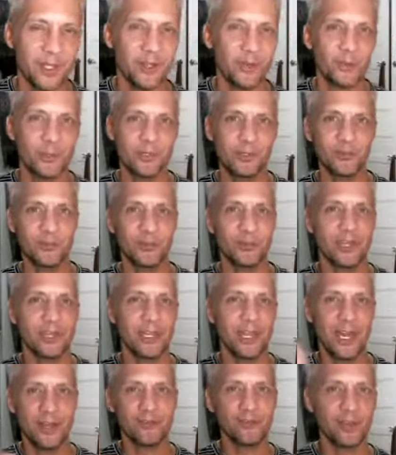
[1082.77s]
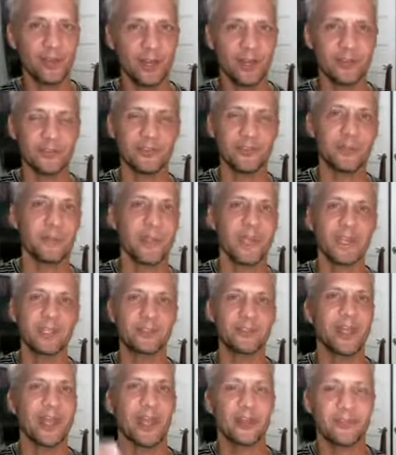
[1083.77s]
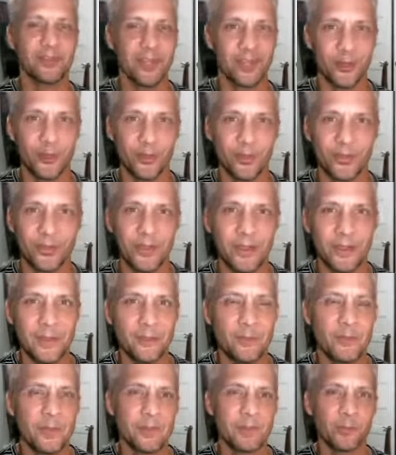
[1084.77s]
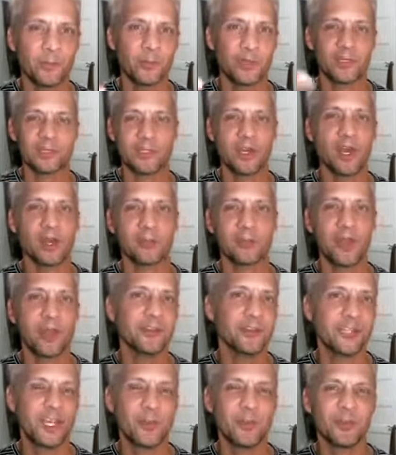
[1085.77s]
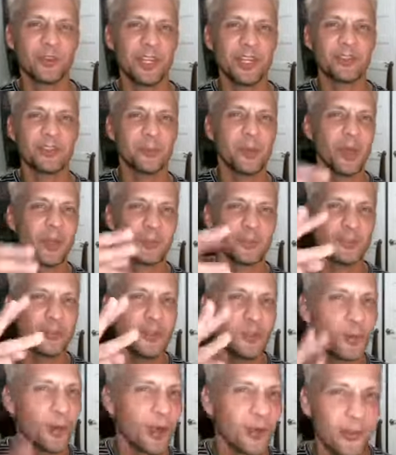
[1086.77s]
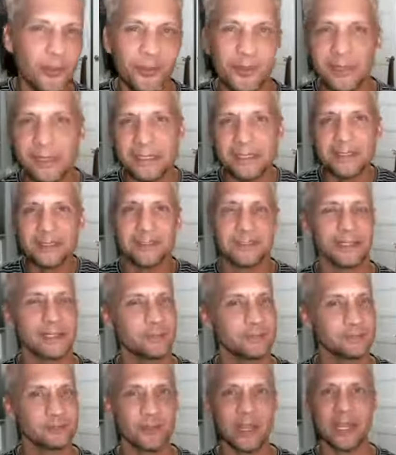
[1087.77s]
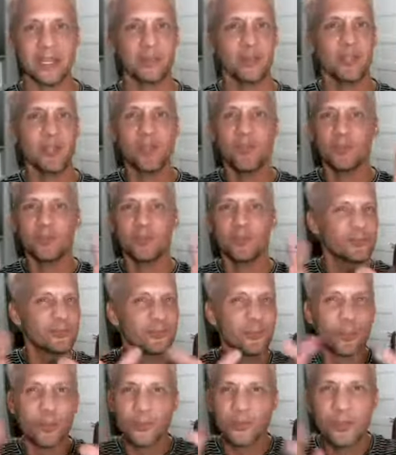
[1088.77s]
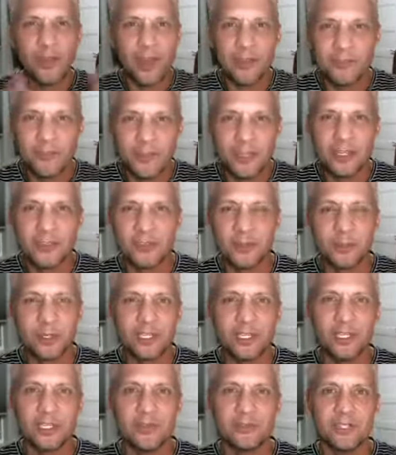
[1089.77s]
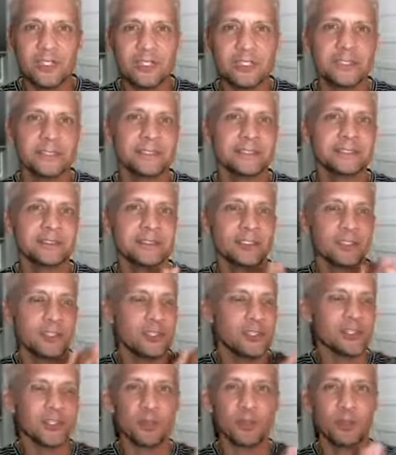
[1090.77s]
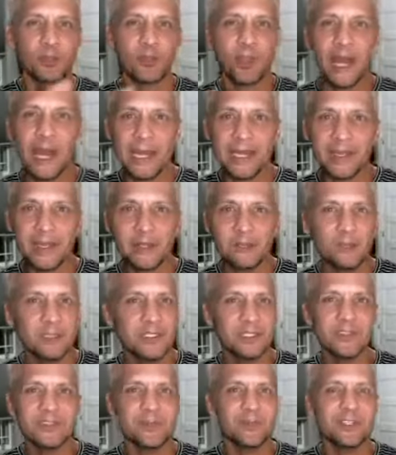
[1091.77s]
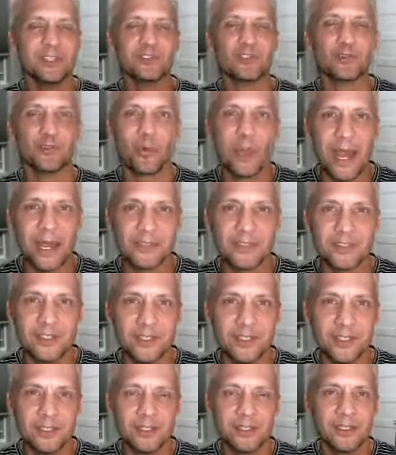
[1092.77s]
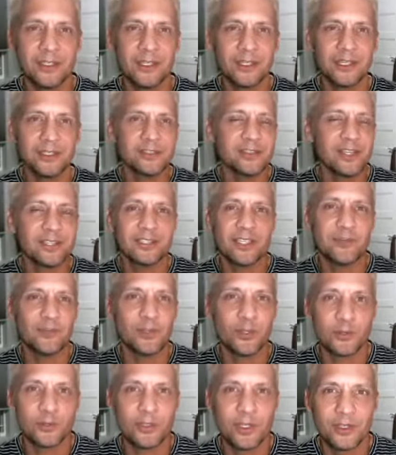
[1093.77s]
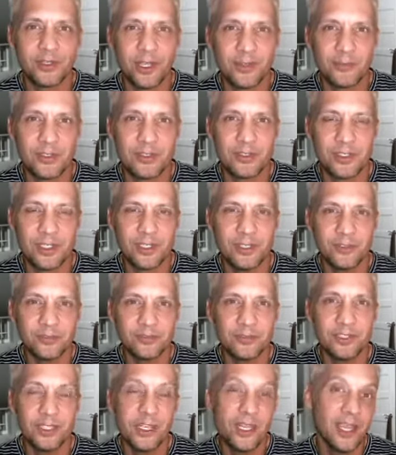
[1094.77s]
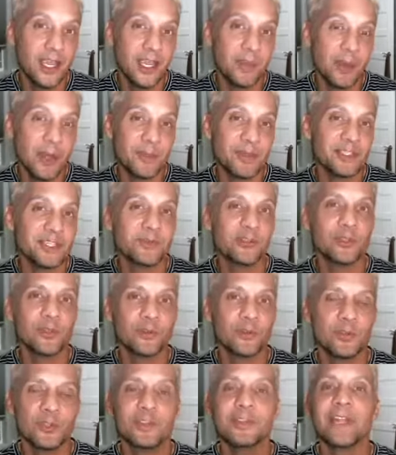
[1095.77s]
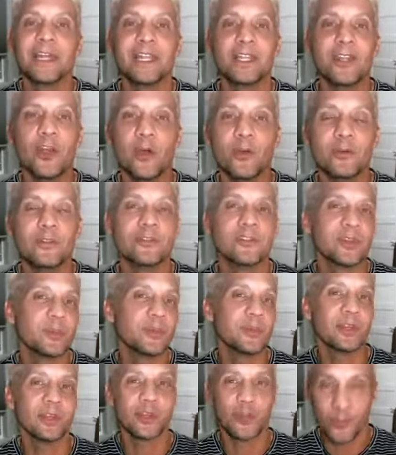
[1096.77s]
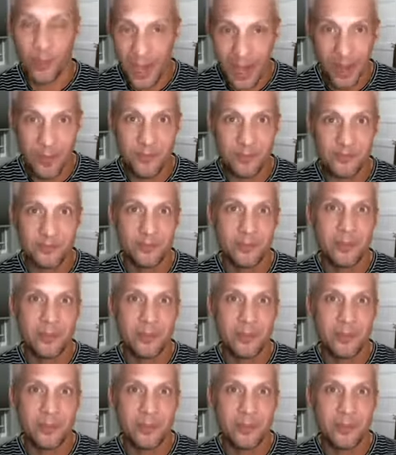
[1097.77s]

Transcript: when you have love and you have health. We're going to talk probably in a couple of days about 2 more other things. And then, man, these 4 or 5 things I'm going to give you, you just apply them. It doesn't have to be drastic. It's not difficult to love yourself. It might be difficult for you to let go of some of the crap